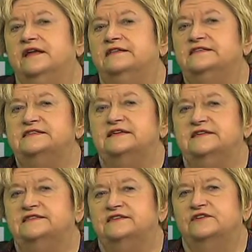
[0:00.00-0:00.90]
in the
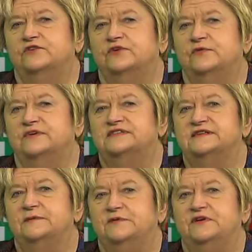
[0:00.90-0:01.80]
city's and
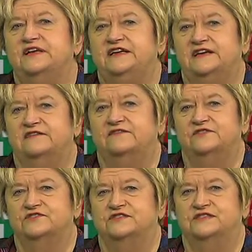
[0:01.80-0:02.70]
Northwest Community
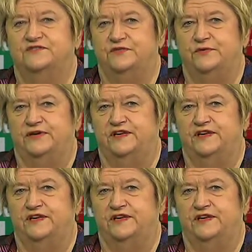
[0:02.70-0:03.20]
Television's viewing